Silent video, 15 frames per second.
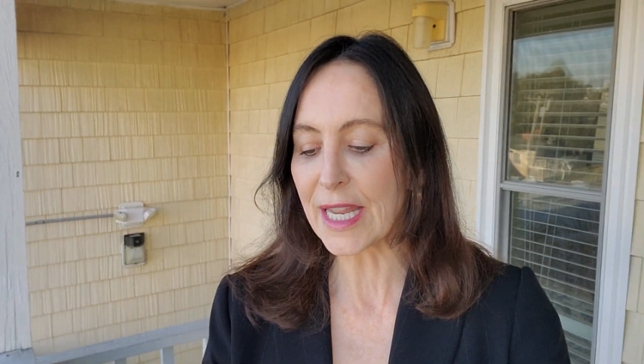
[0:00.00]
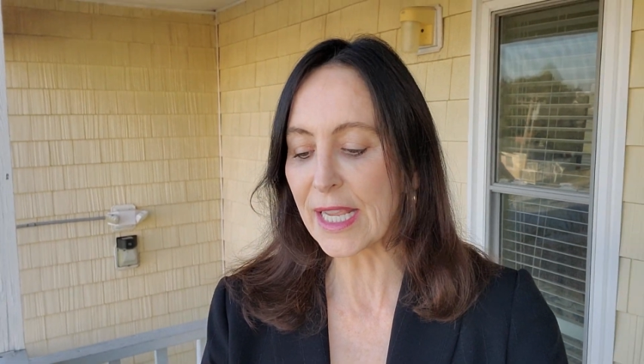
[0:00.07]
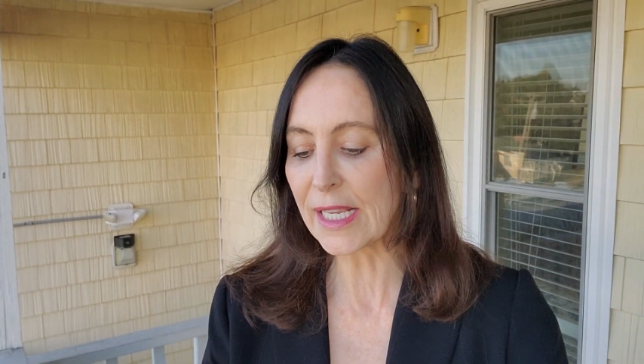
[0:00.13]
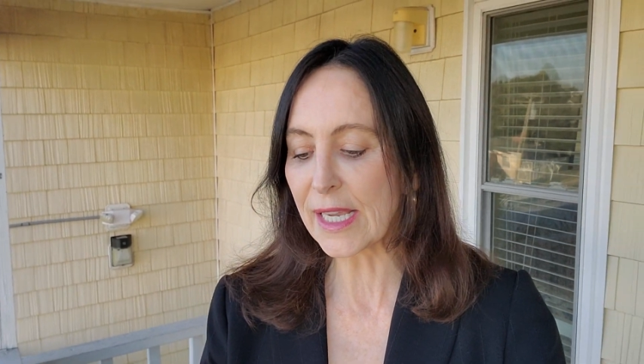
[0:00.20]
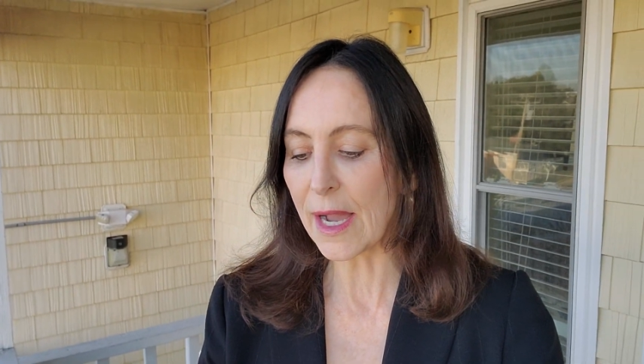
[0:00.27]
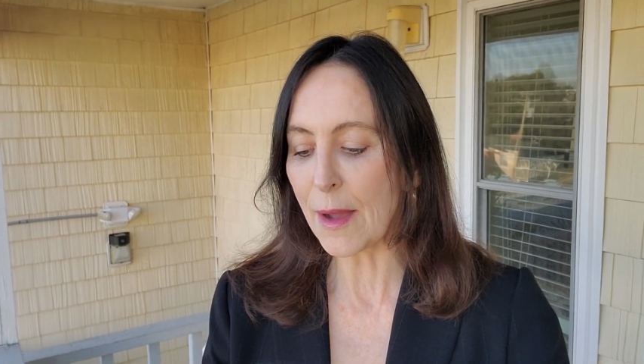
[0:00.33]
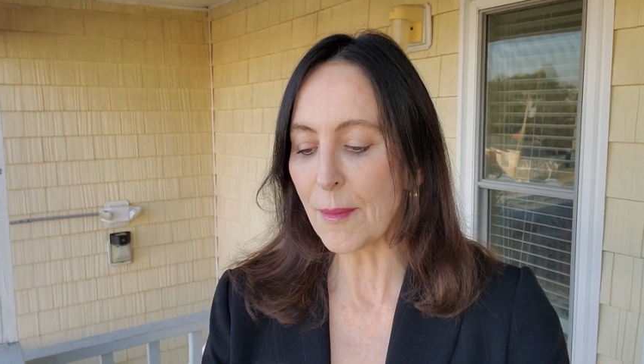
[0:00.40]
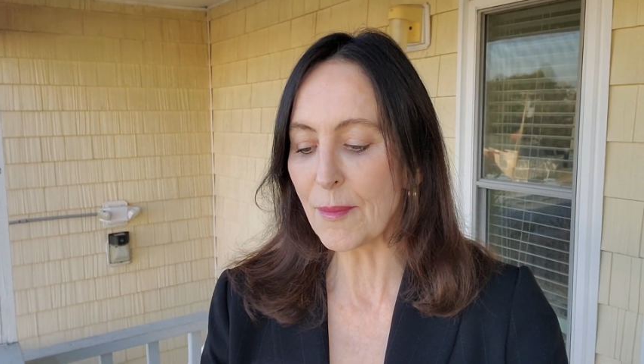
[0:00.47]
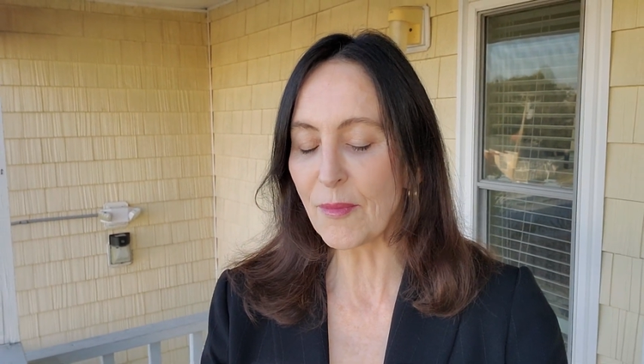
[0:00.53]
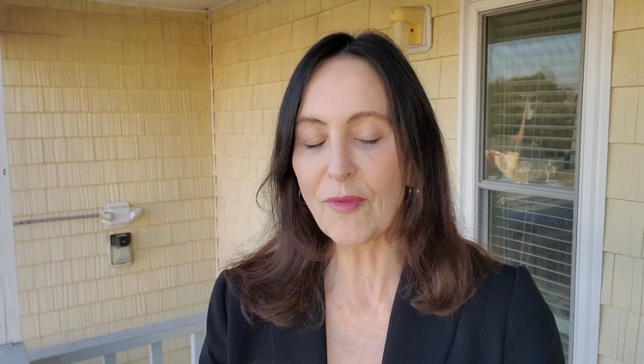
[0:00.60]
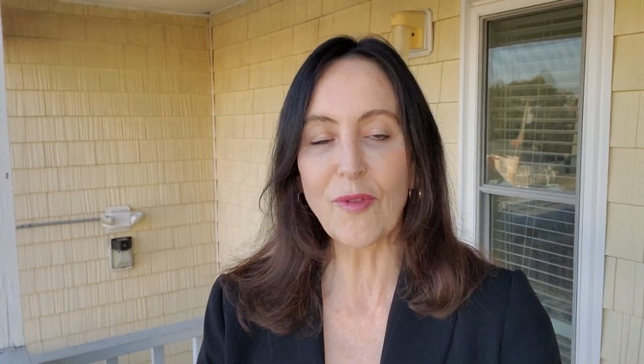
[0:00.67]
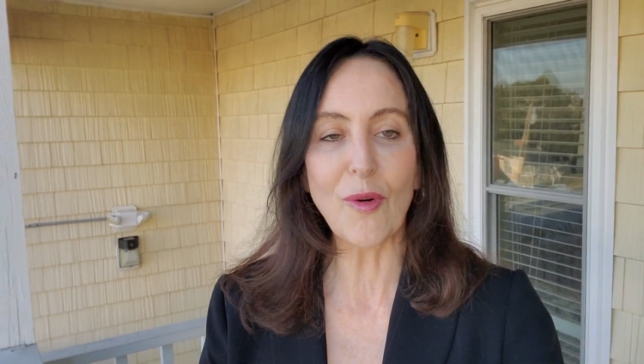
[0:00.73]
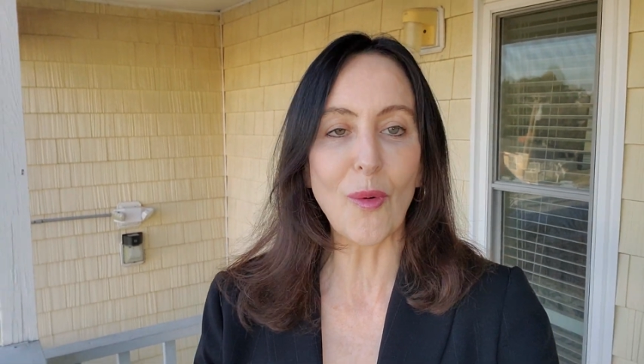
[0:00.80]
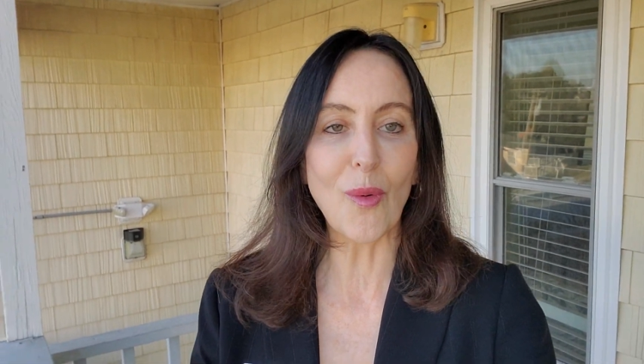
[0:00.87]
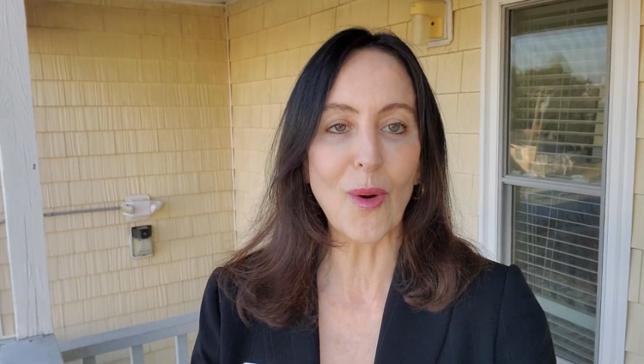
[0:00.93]
income
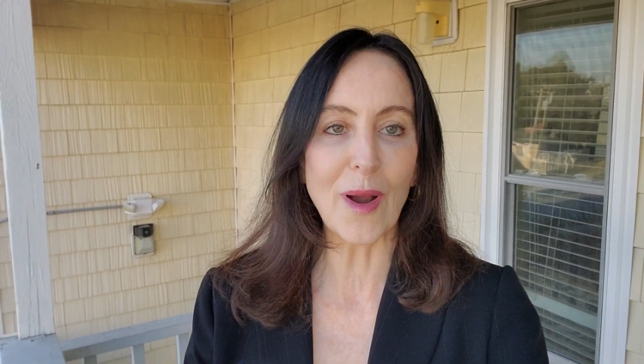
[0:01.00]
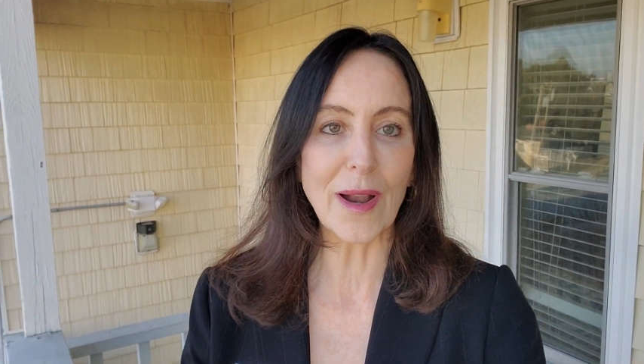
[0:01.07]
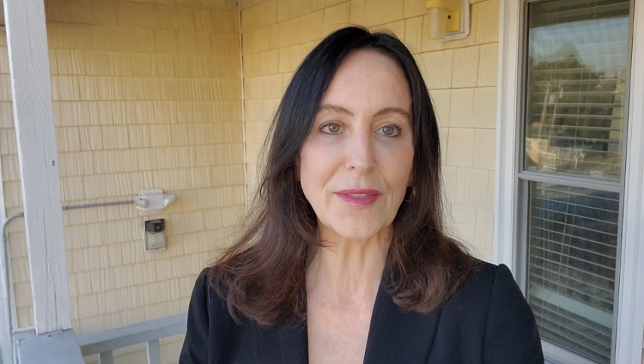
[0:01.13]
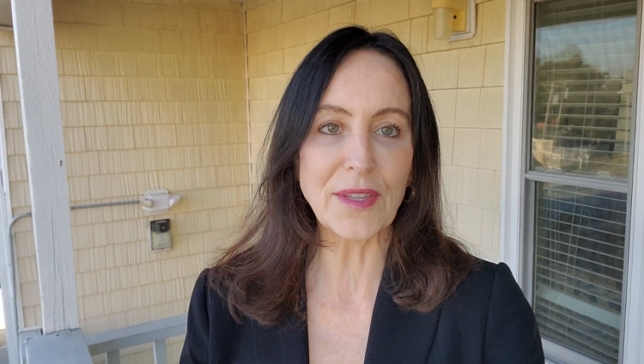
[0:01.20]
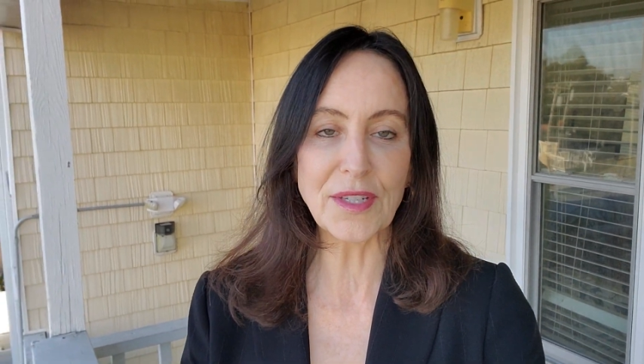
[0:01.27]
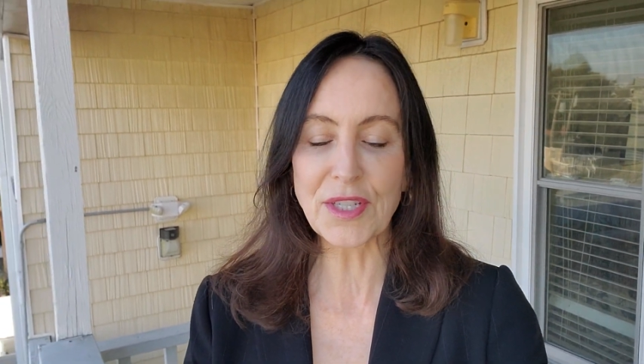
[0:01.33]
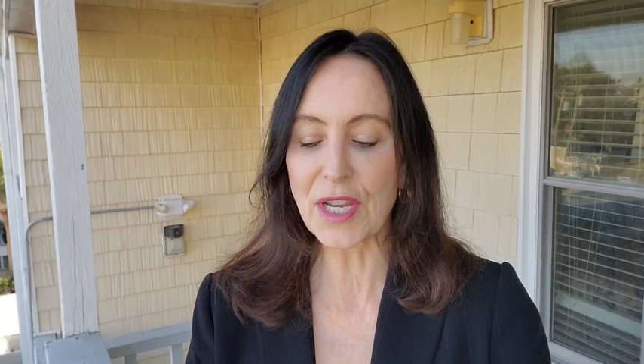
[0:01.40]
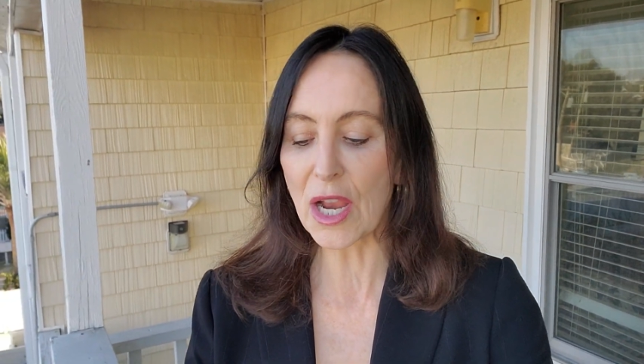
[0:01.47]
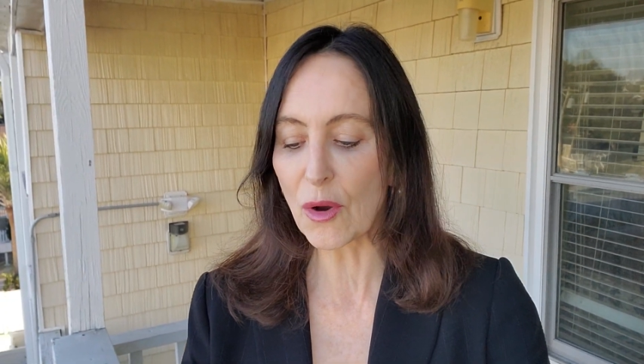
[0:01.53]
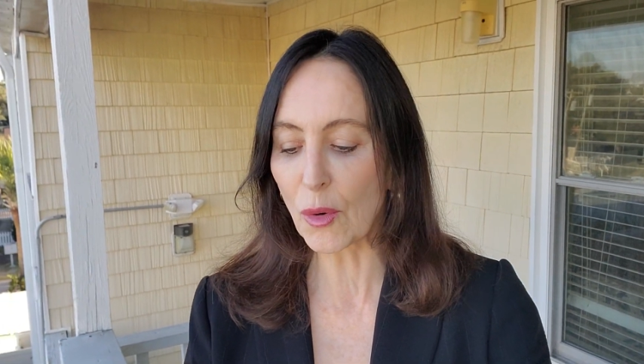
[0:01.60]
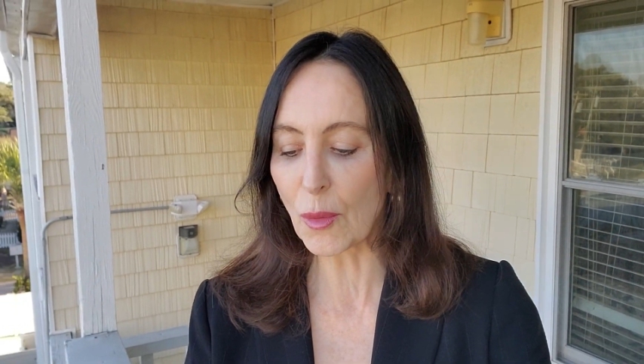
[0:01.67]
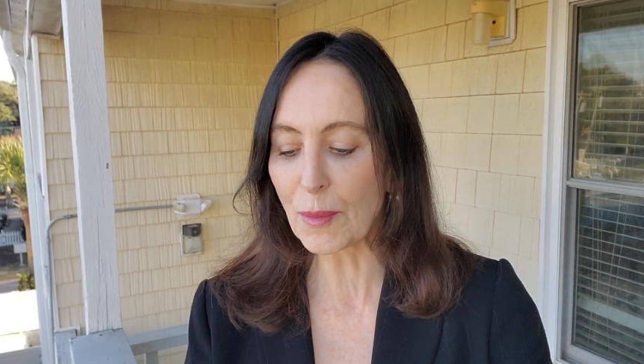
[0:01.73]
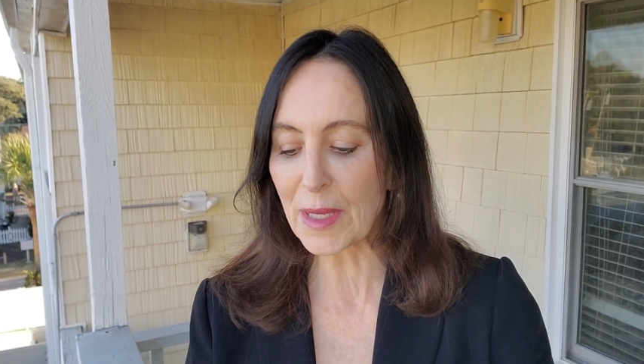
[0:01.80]
for this year will